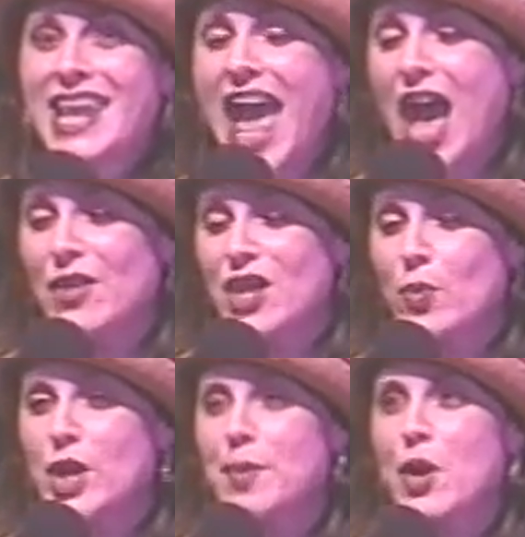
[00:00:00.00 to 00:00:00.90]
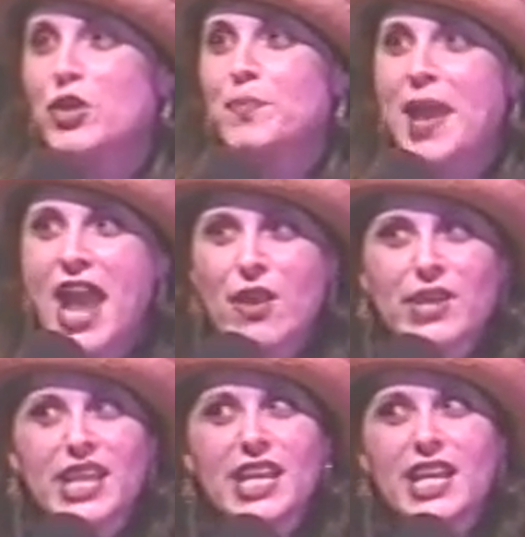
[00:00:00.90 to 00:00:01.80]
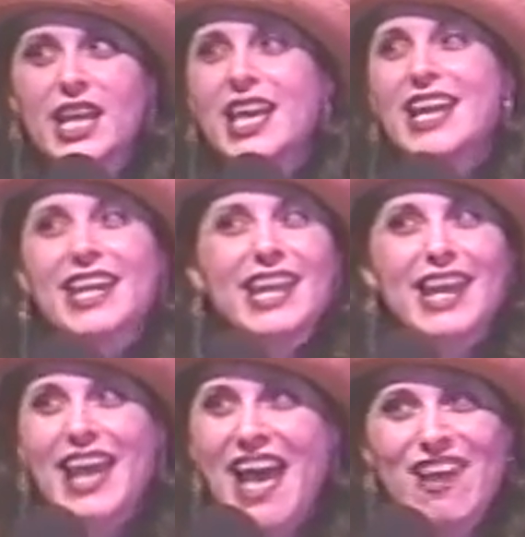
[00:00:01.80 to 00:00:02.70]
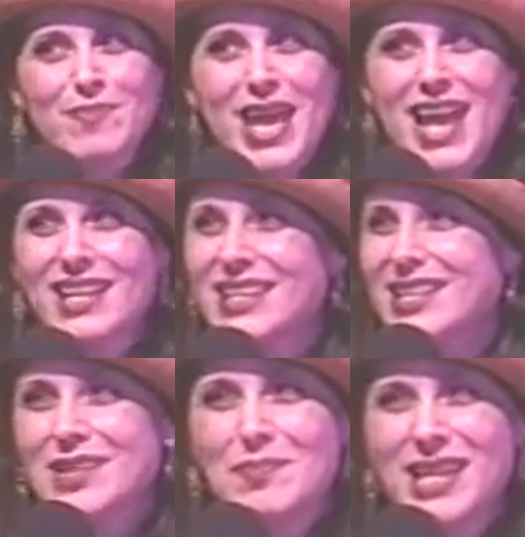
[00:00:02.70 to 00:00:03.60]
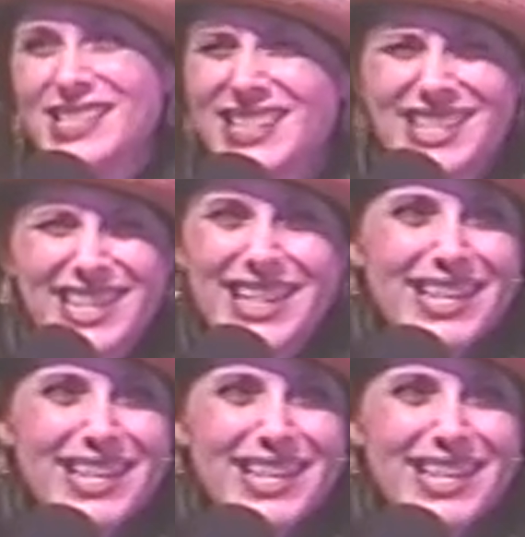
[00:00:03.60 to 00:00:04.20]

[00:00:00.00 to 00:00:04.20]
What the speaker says: Now that we're both married, can I have back my CD?